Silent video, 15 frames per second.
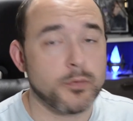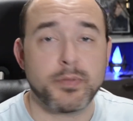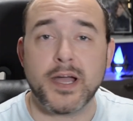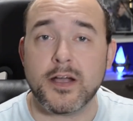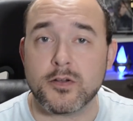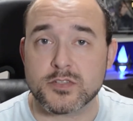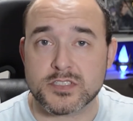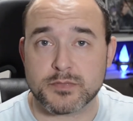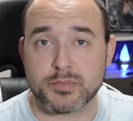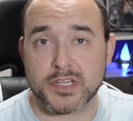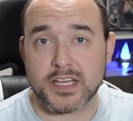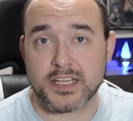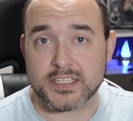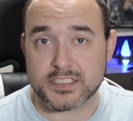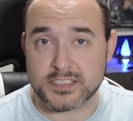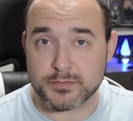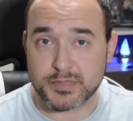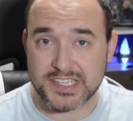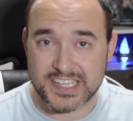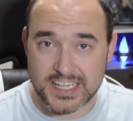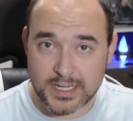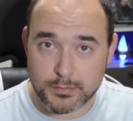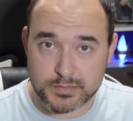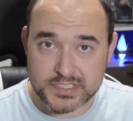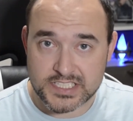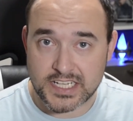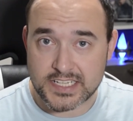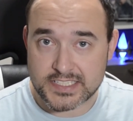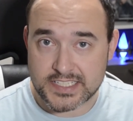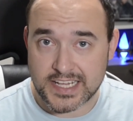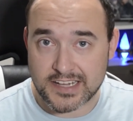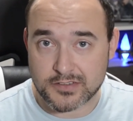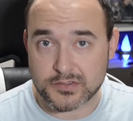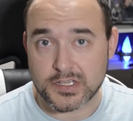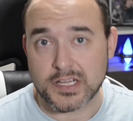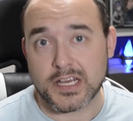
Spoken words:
power supply to be upside down,